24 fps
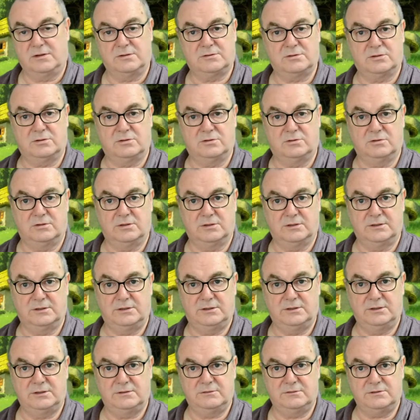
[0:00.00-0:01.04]
That's a good
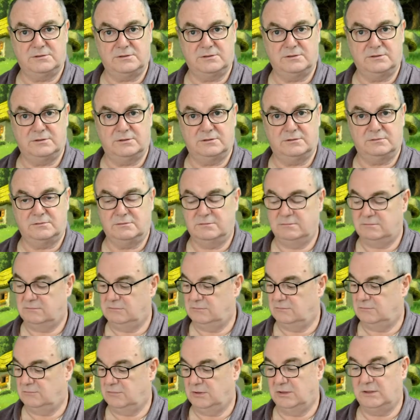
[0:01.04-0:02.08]
idea, isn't it?
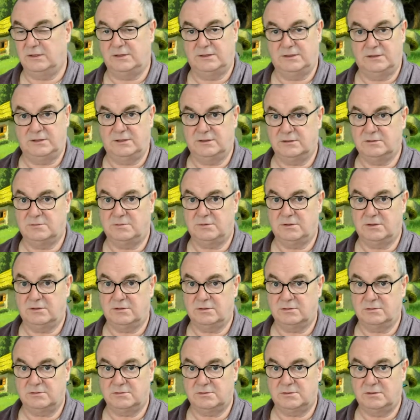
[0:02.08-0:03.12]
Well, it is,
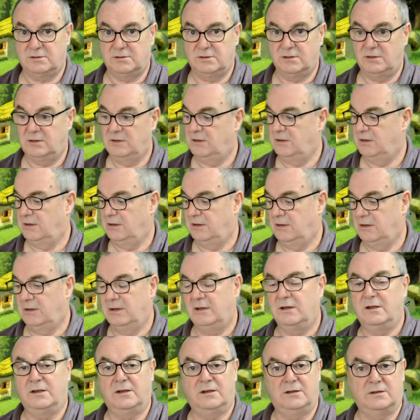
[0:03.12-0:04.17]
because
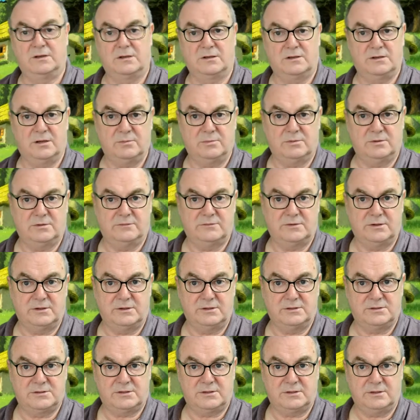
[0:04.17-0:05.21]
in a couple of
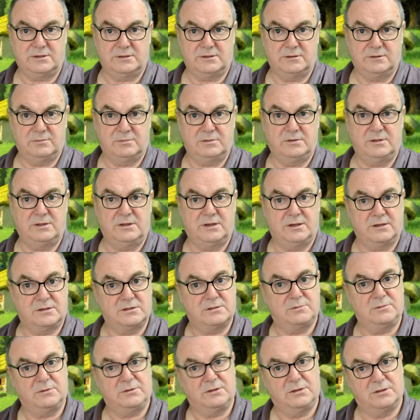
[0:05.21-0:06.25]
days' time, the
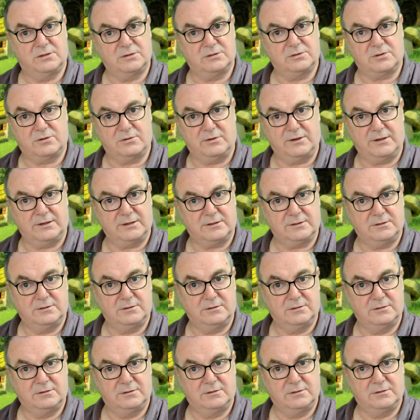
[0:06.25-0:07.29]
eggs begin to crack.